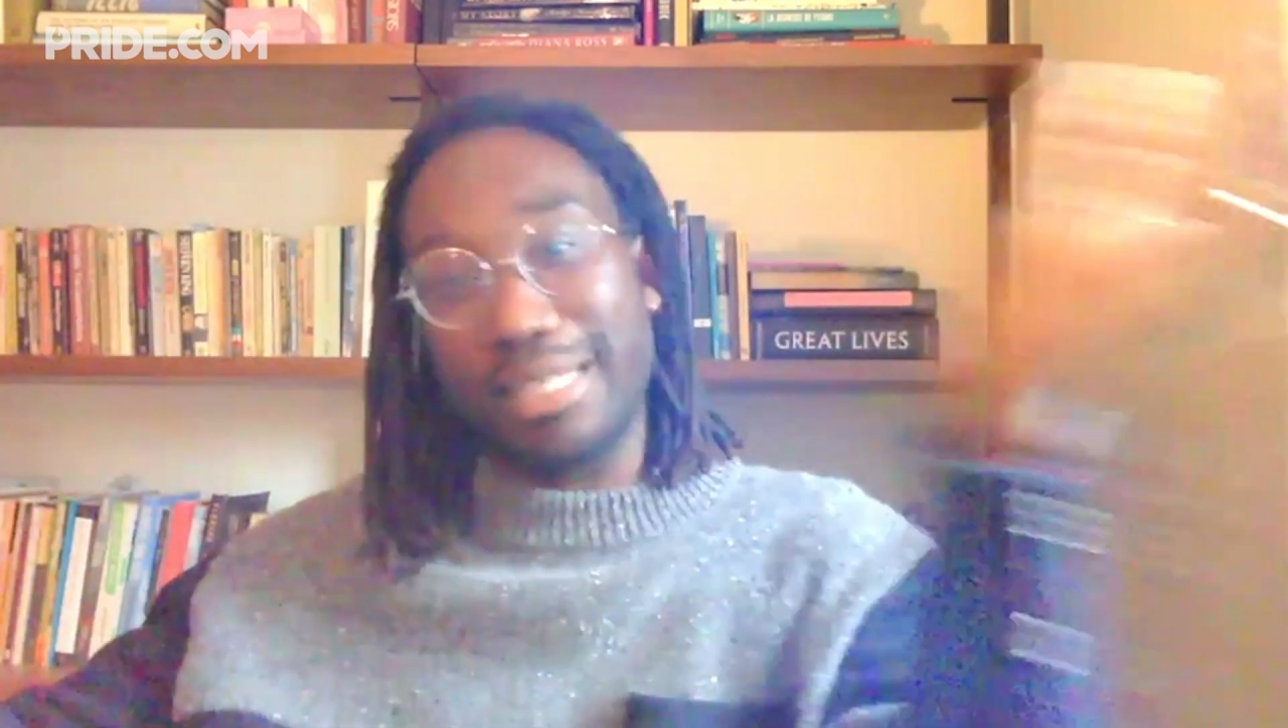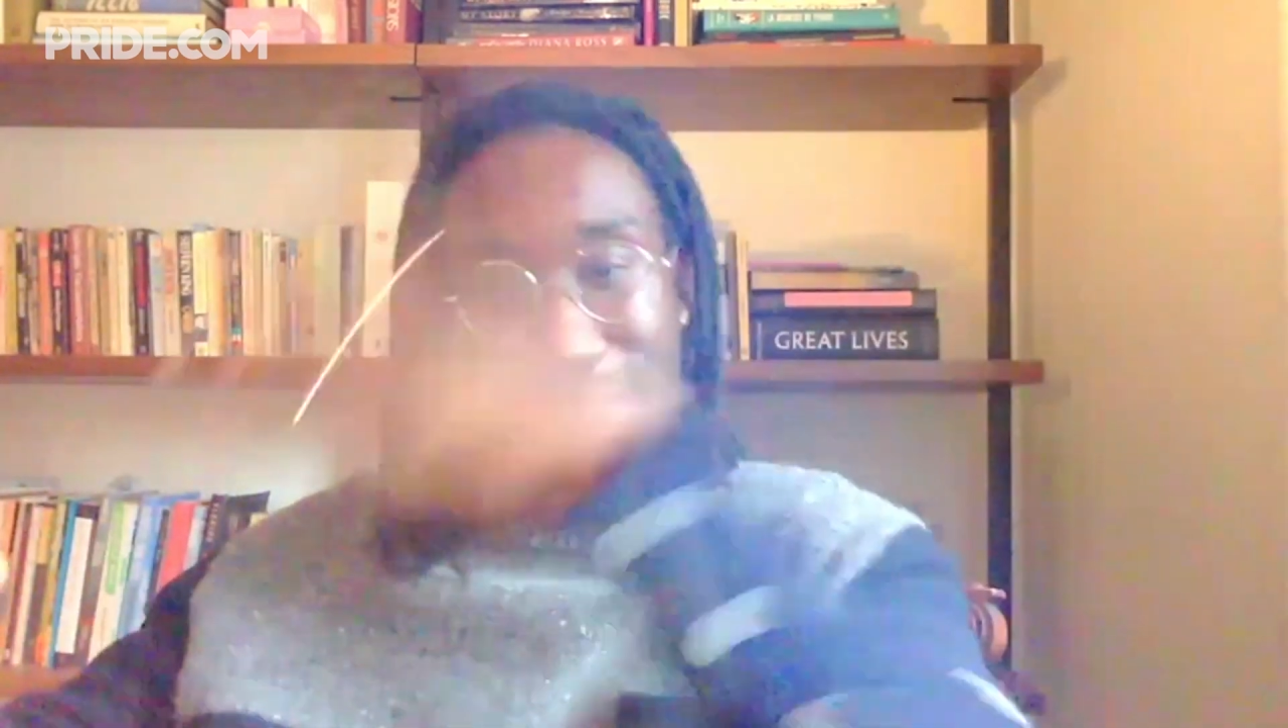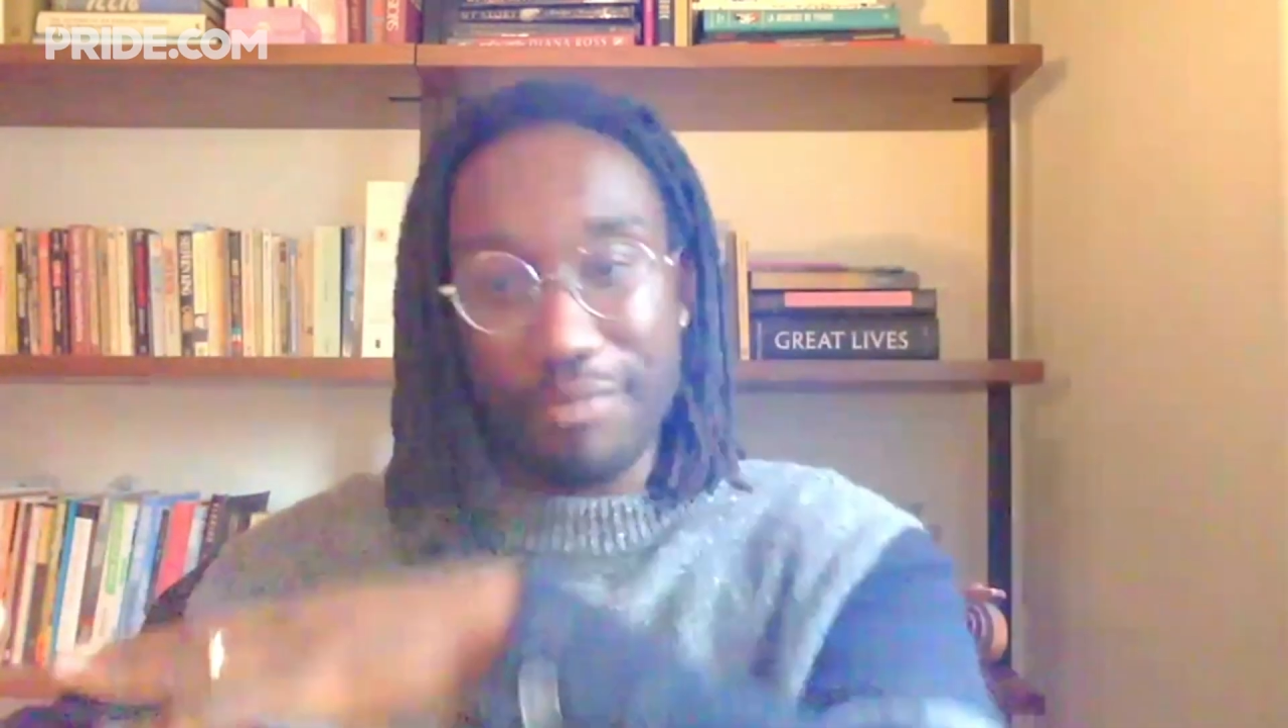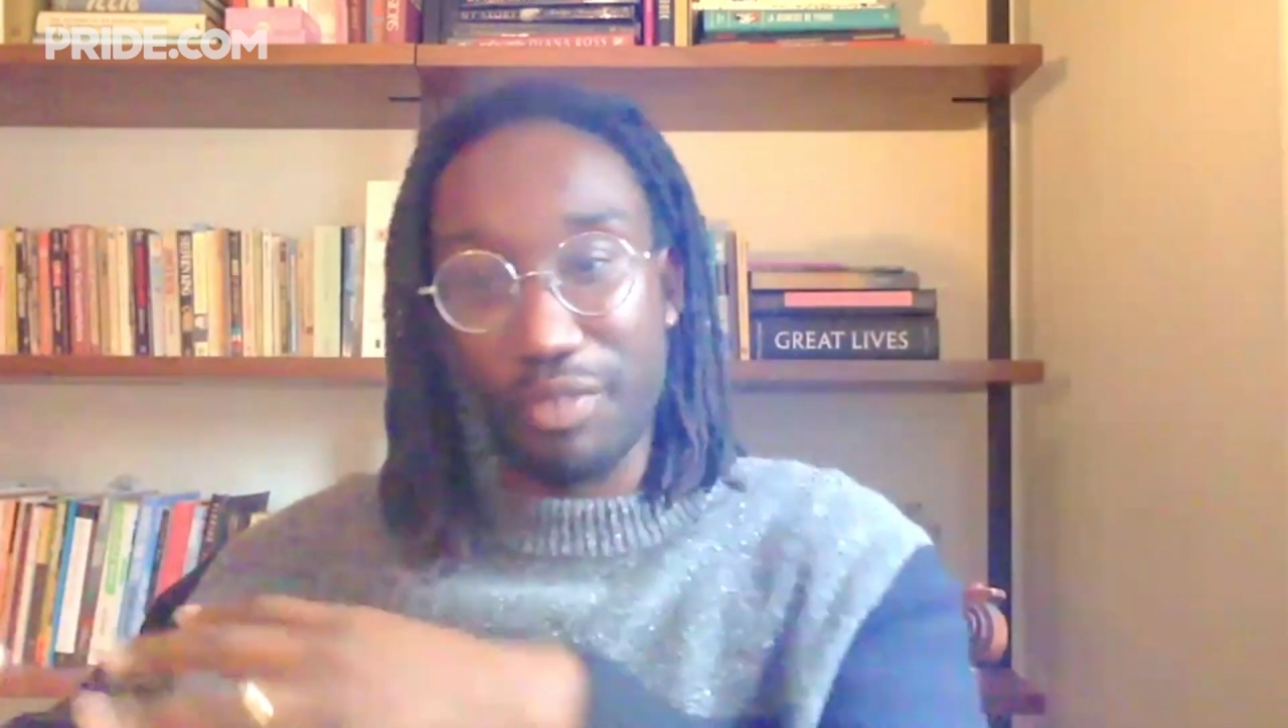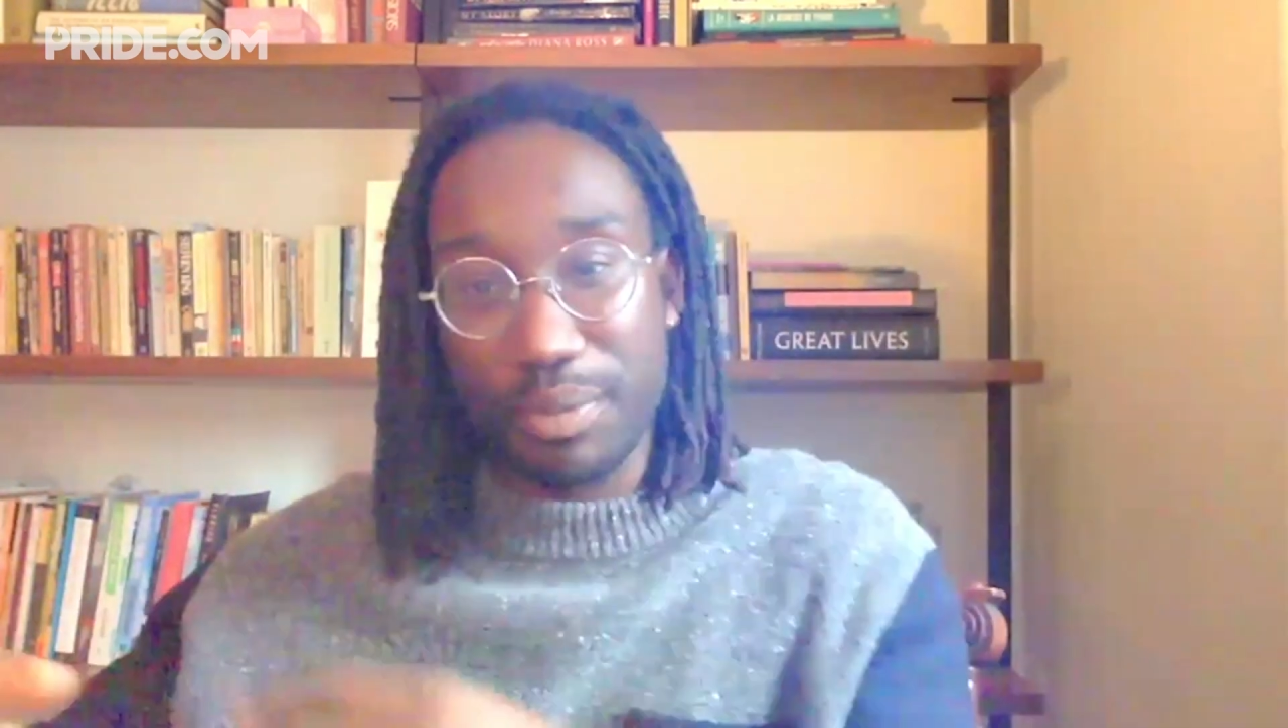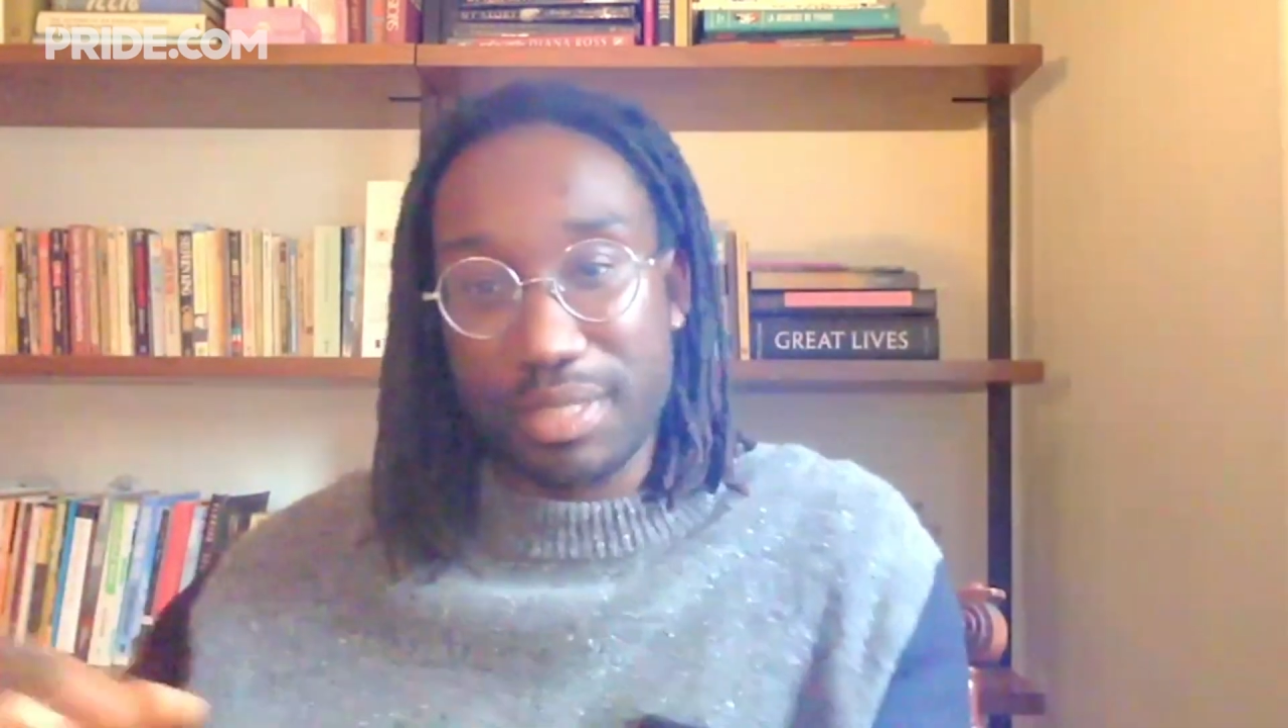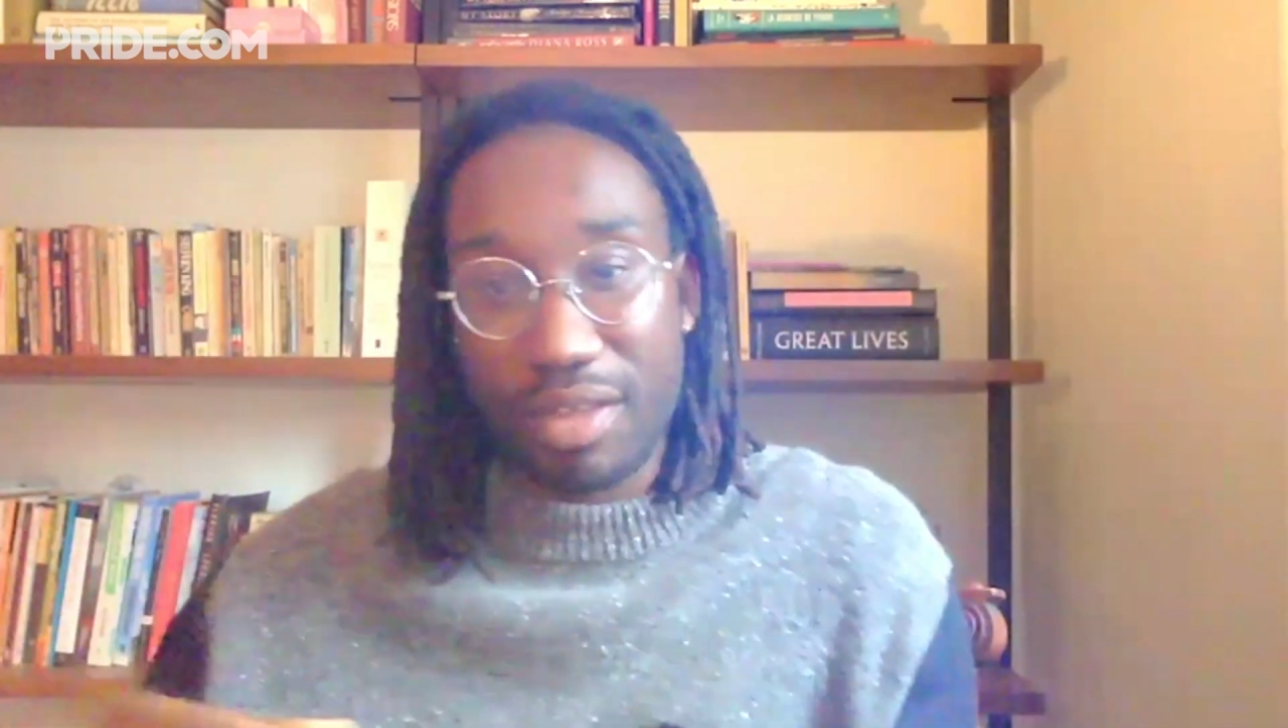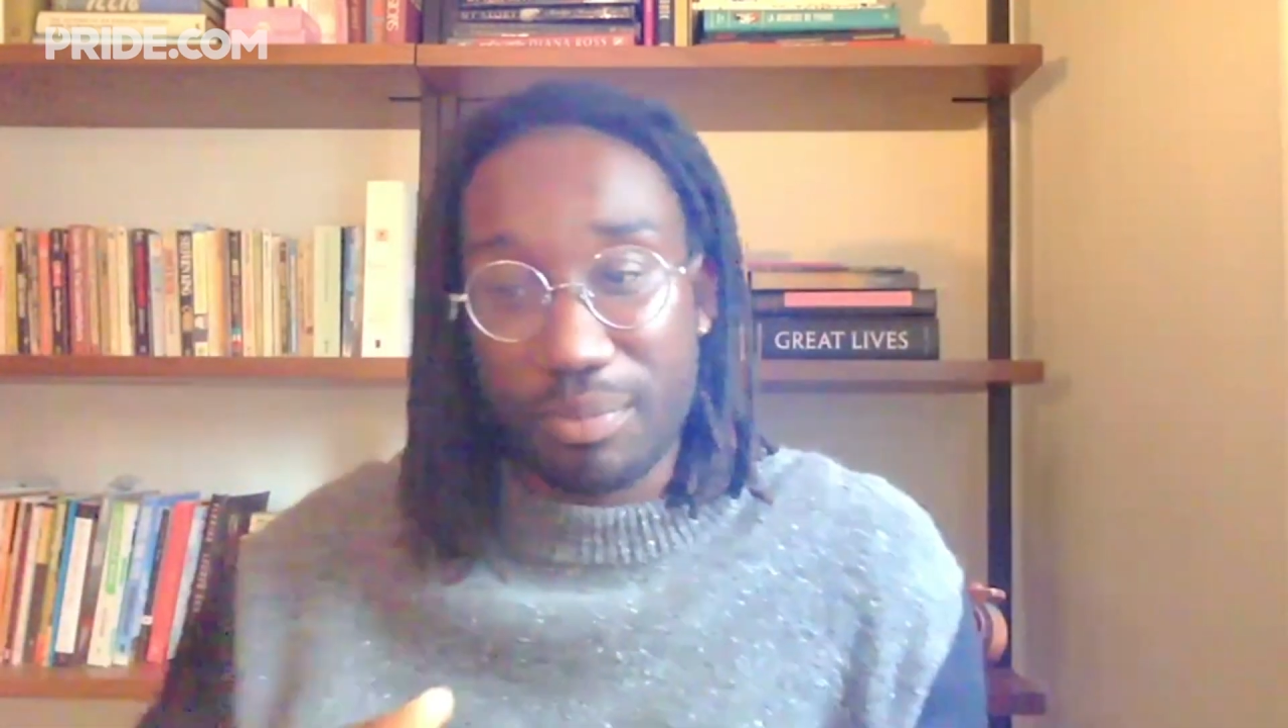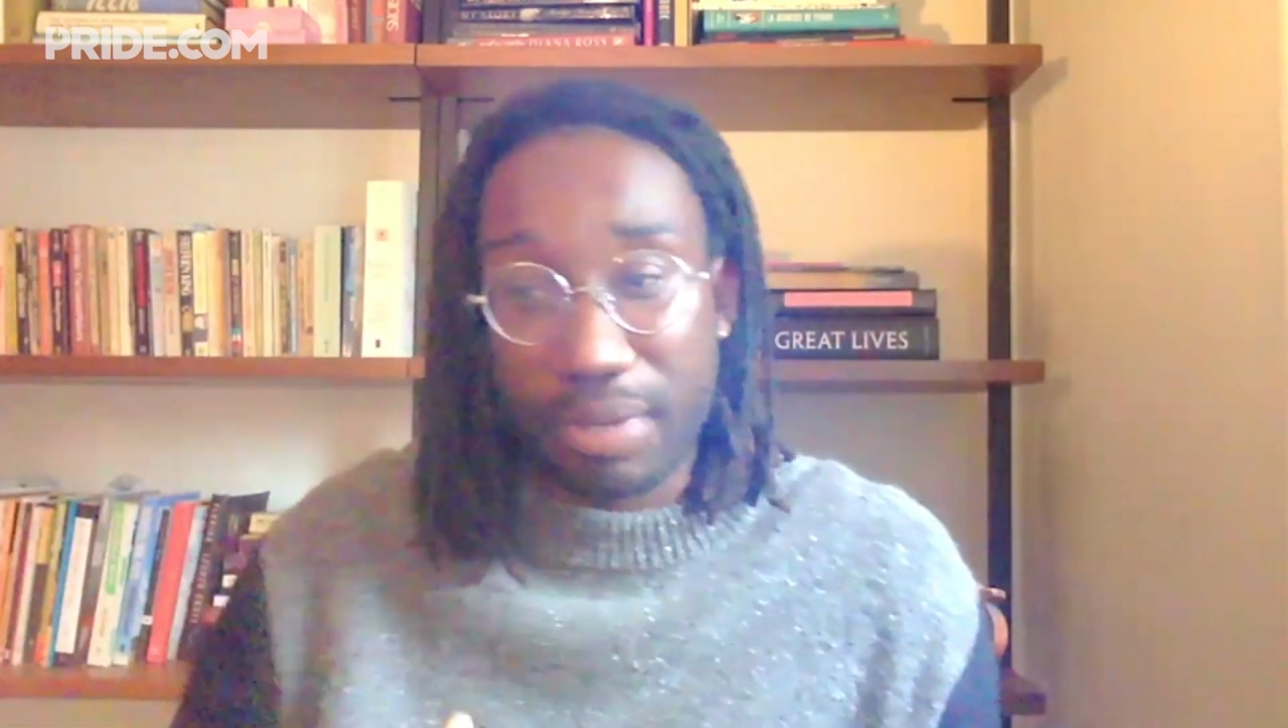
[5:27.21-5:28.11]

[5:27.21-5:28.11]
does influence the other,